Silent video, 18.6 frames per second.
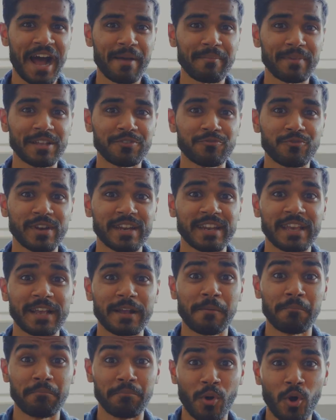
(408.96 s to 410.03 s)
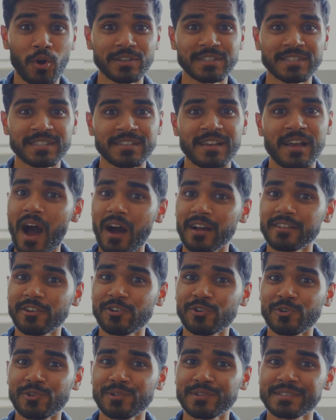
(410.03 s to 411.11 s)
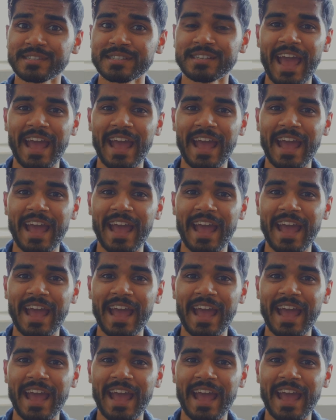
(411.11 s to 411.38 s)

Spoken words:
I mean reading books, articles,